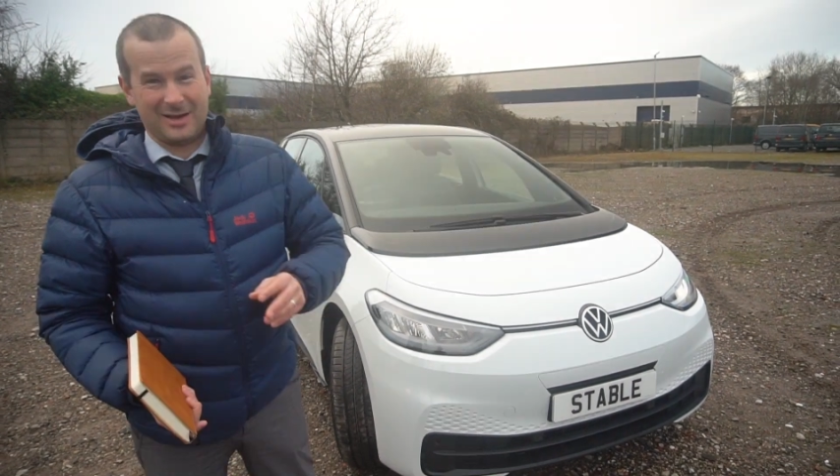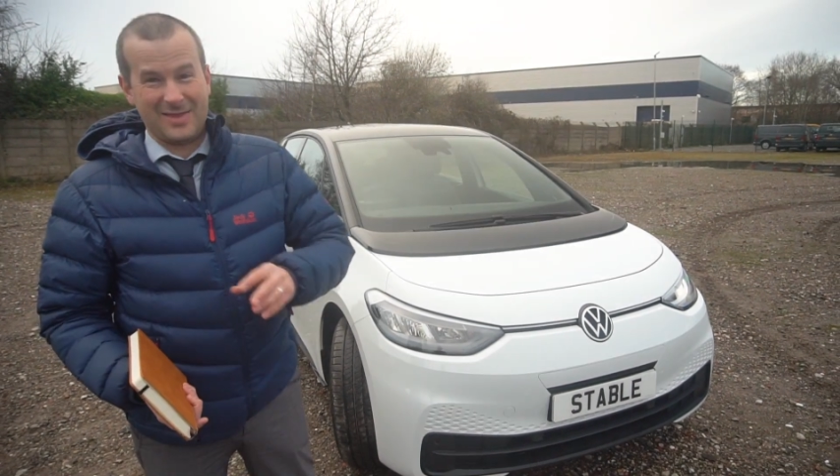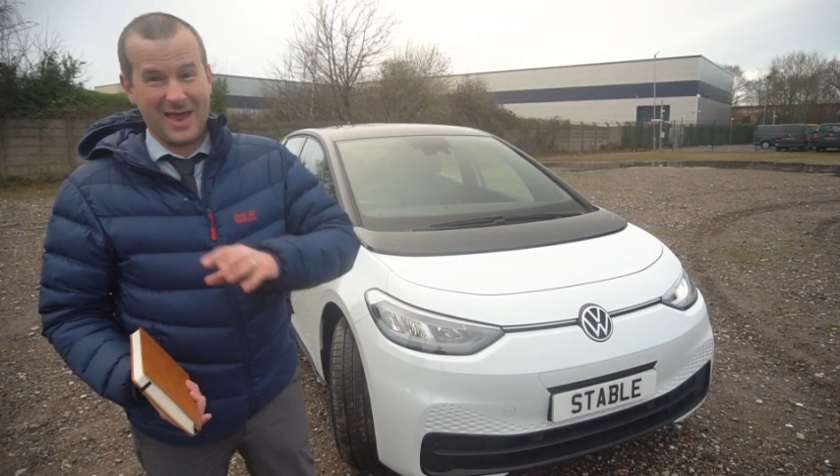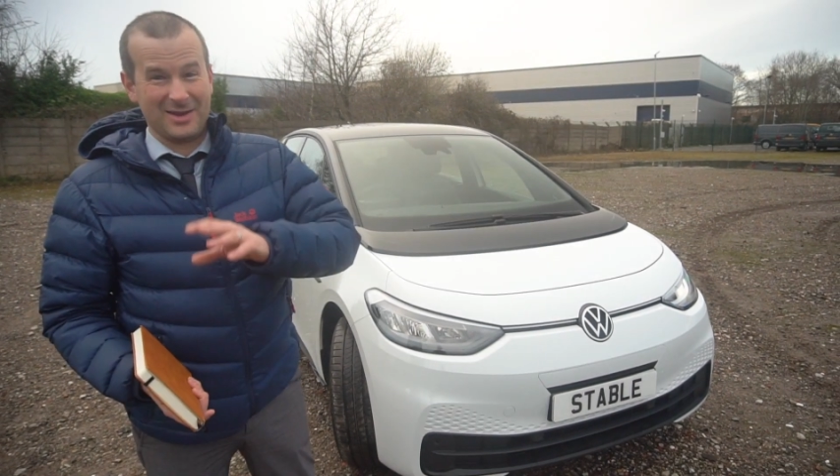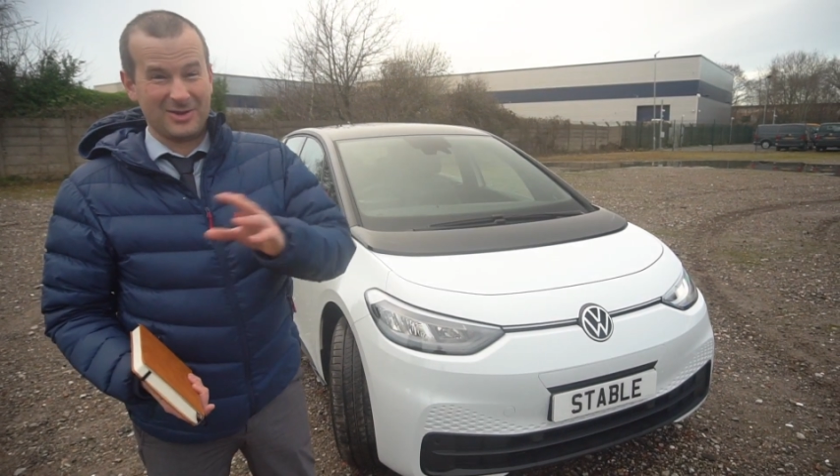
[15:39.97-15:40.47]

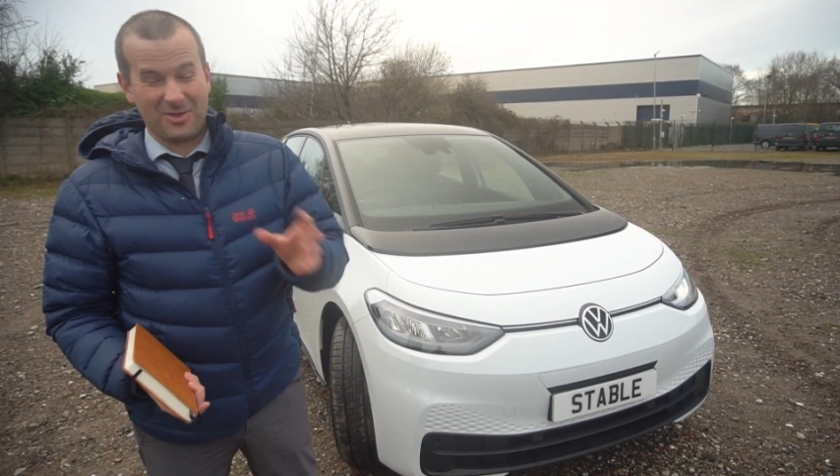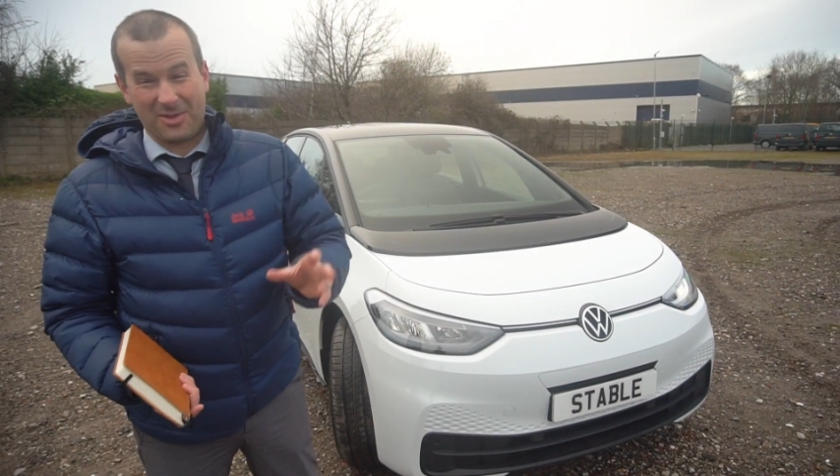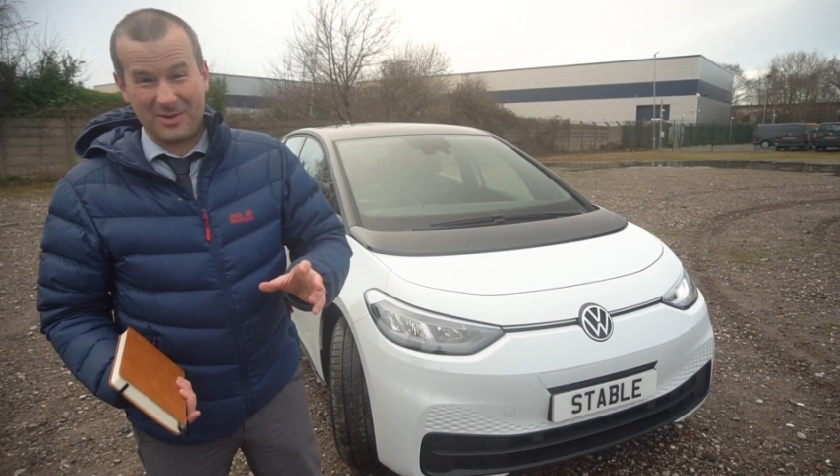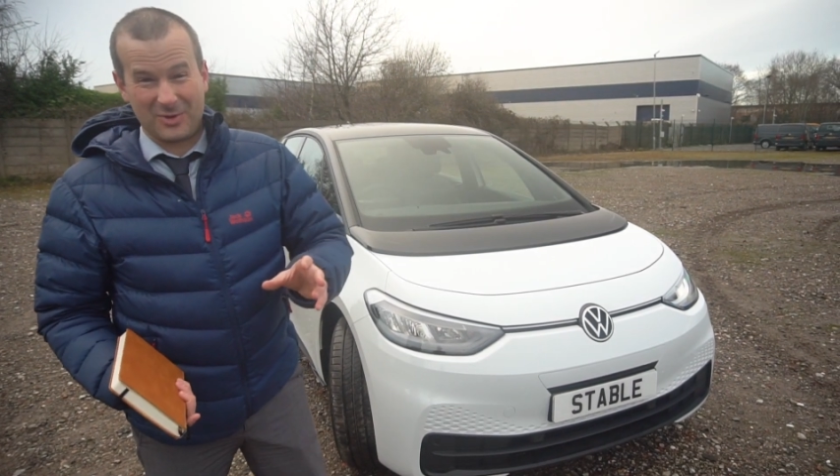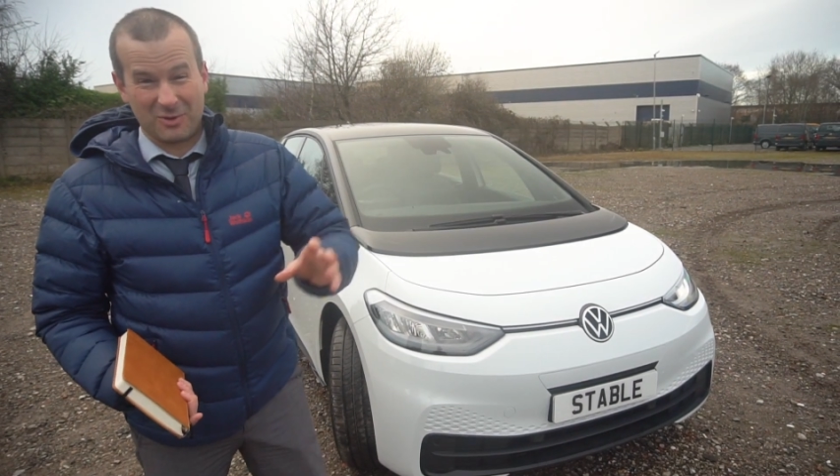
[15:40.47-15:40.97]
And then the other
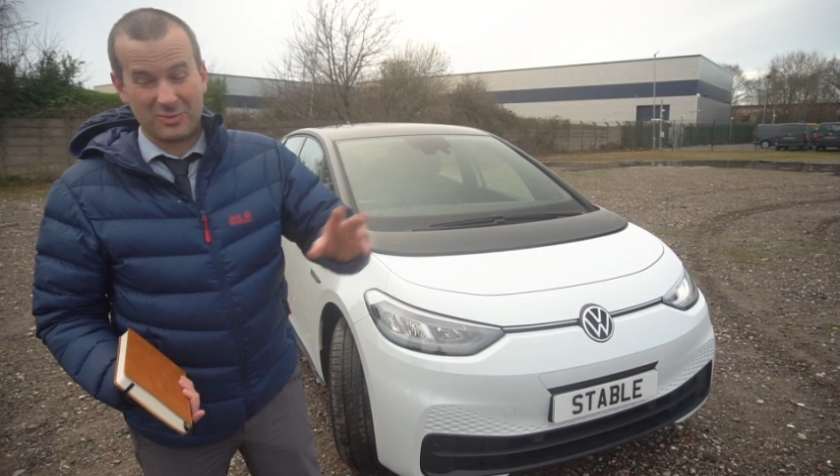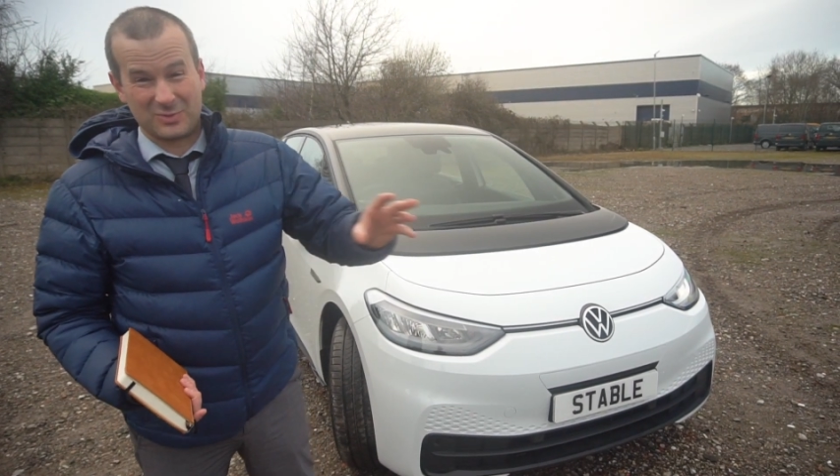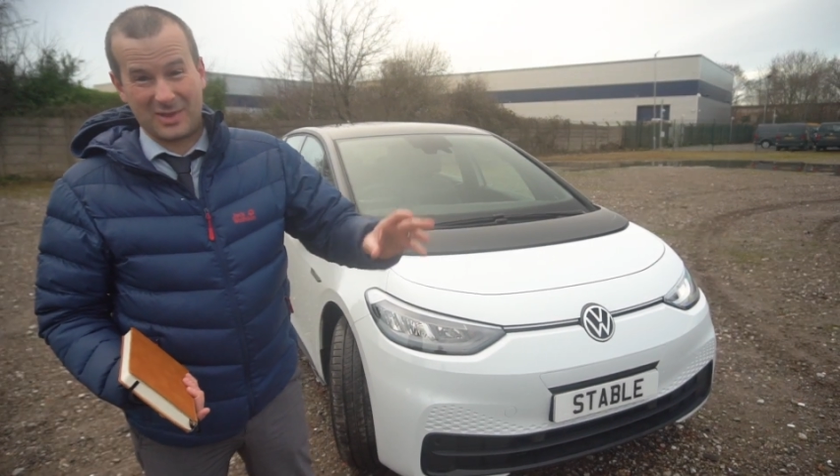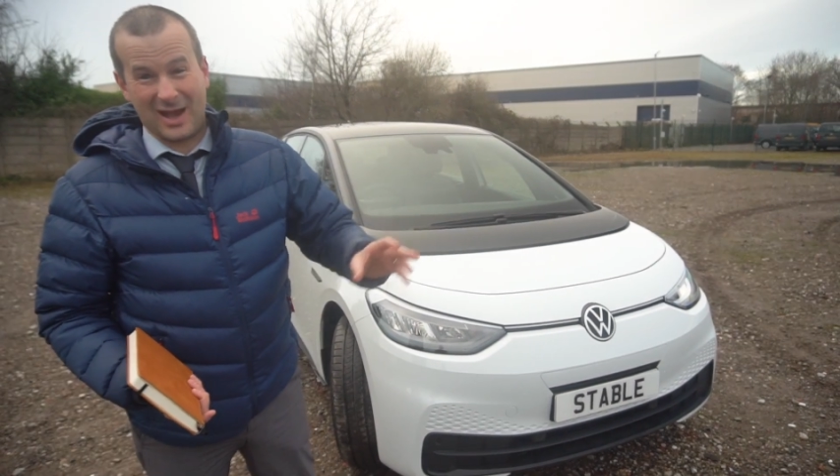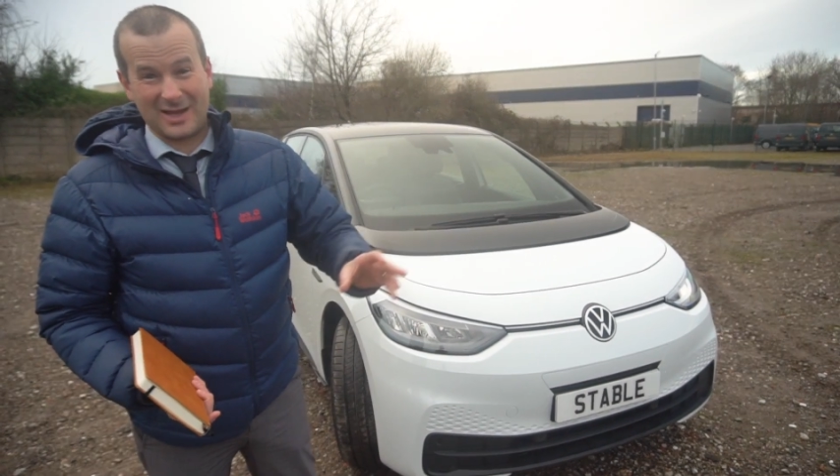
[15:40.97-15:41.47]
thing that
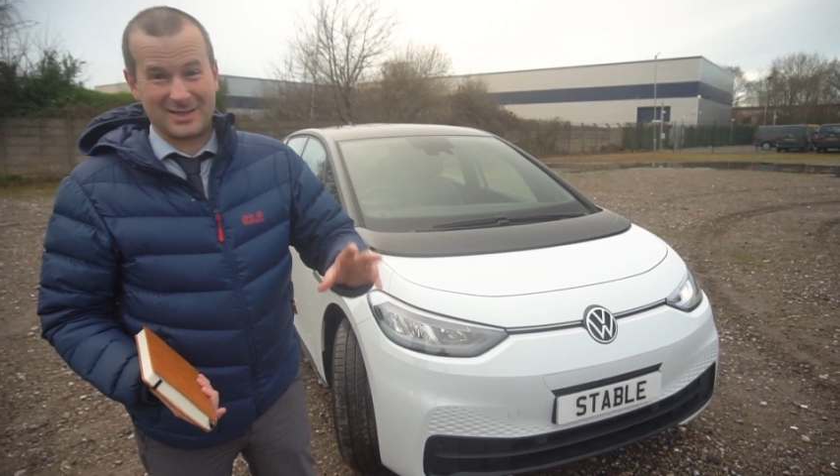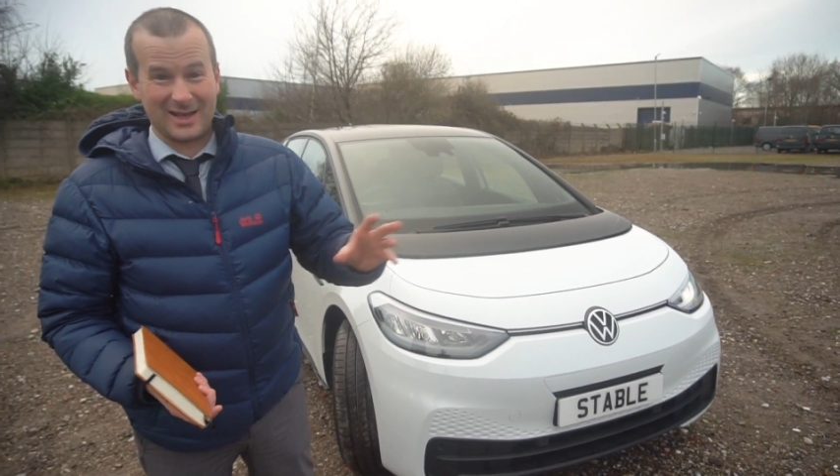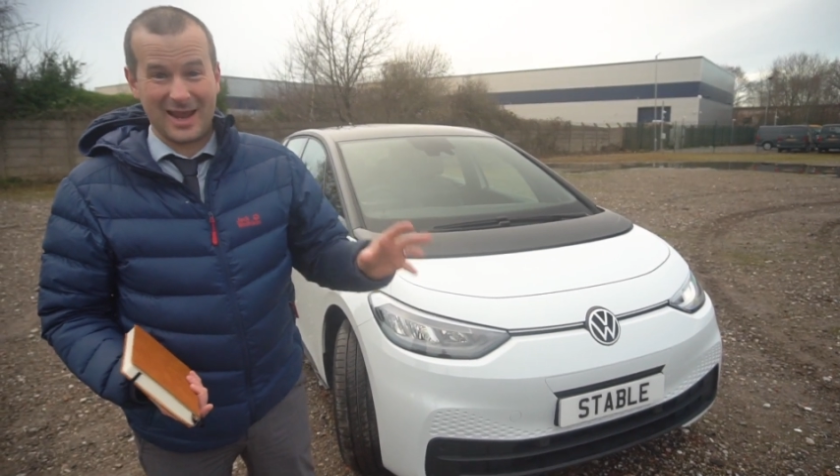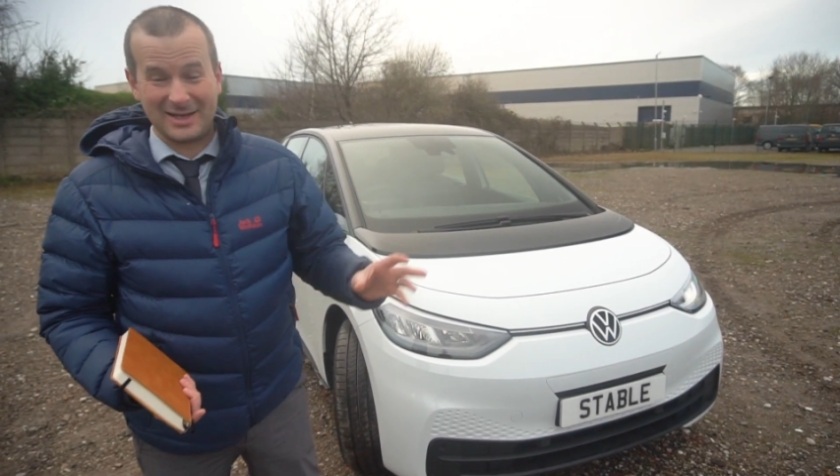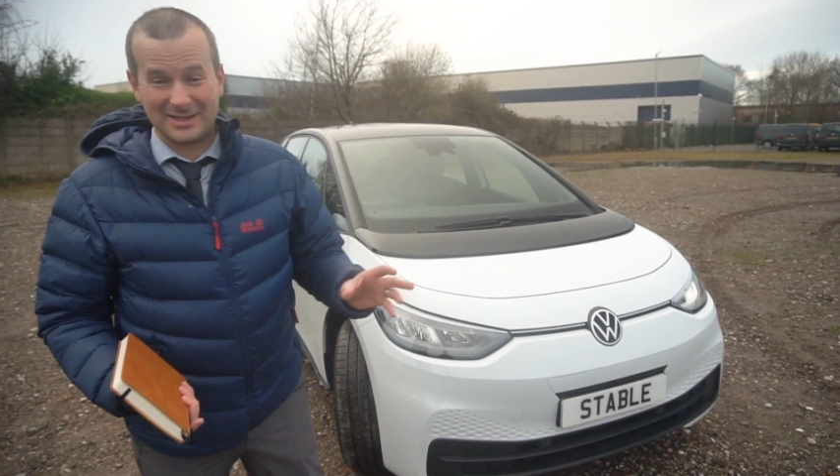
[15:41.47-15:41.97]
comes with that is the
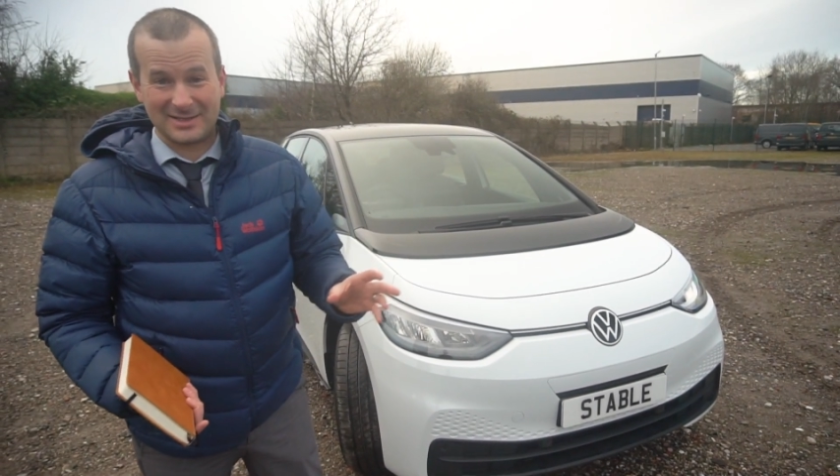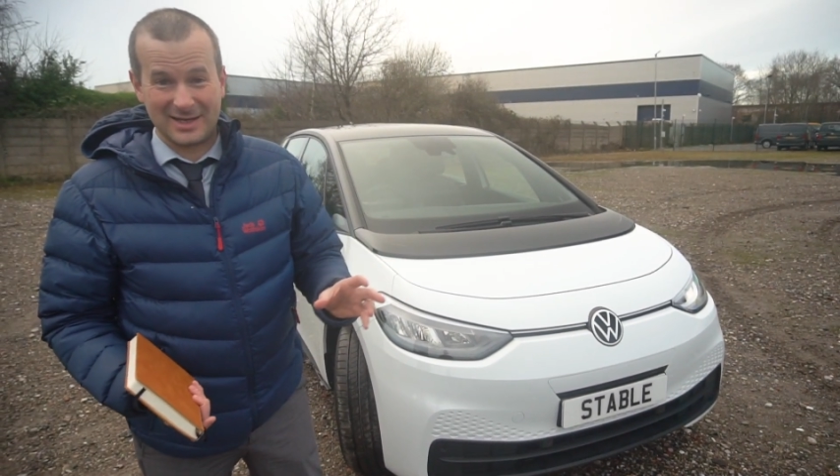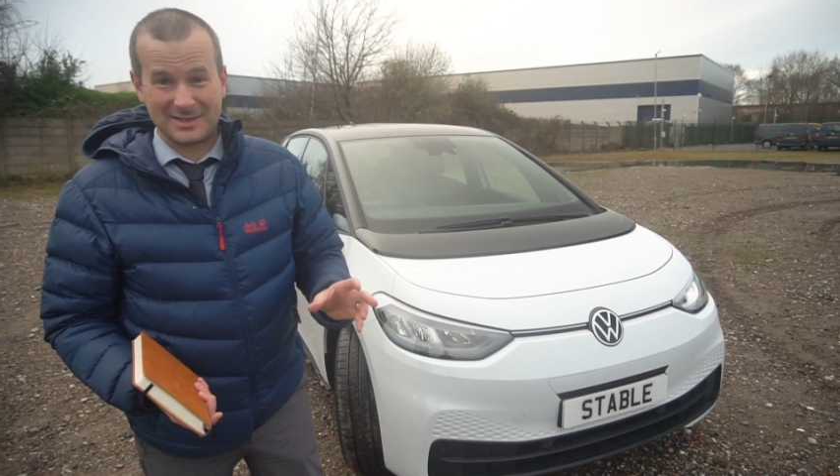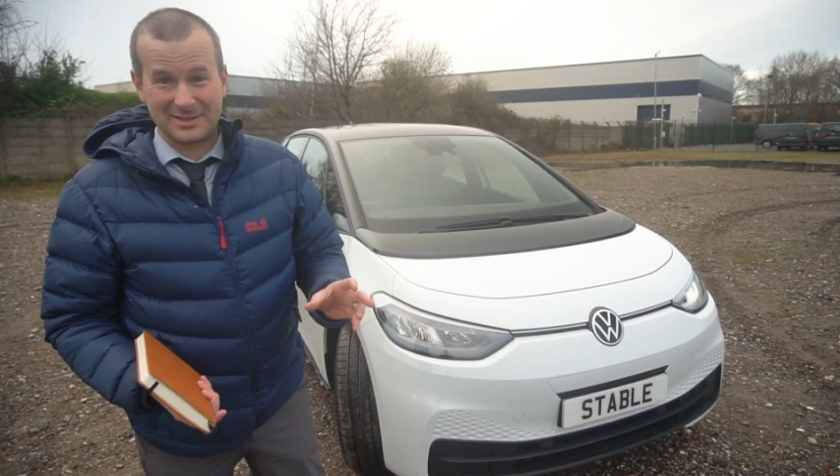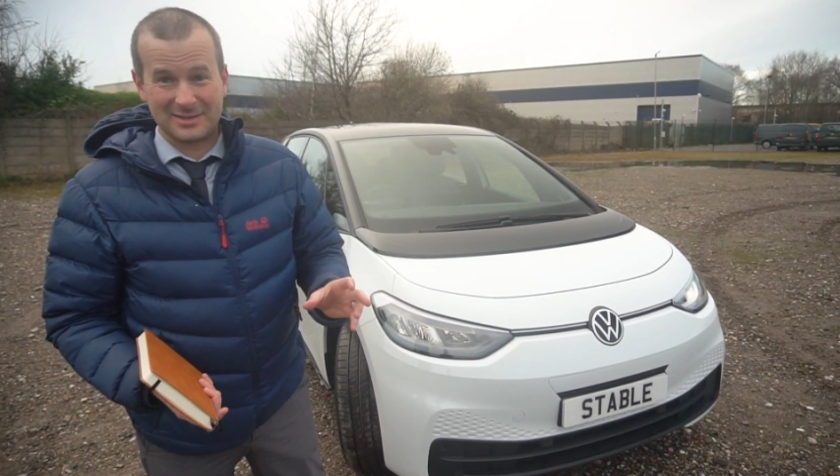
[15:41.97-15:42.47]
lane
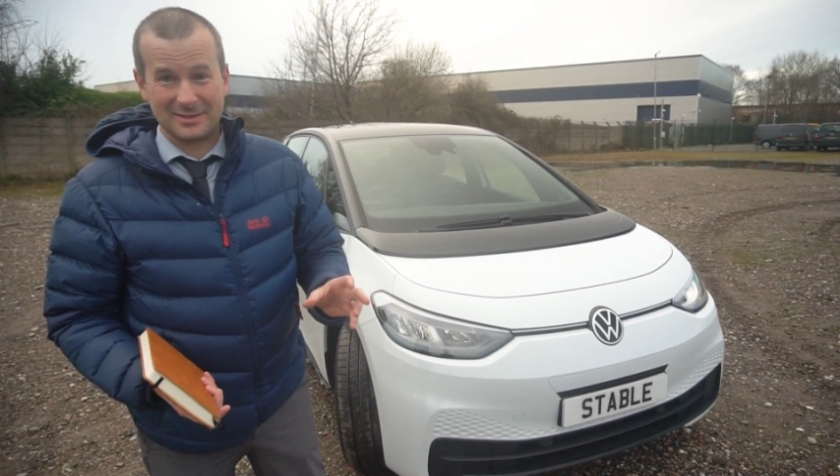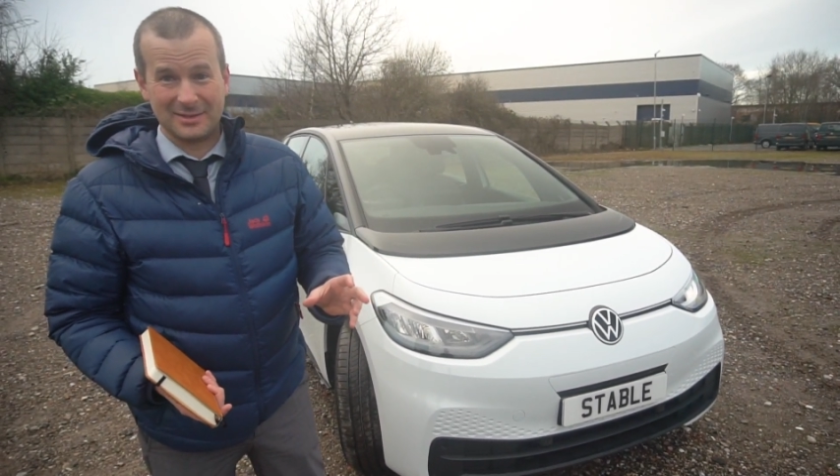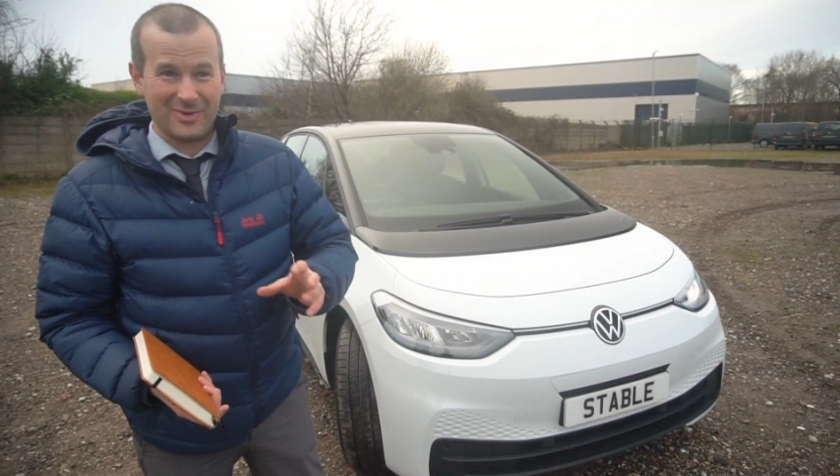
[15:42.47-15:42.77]
assist,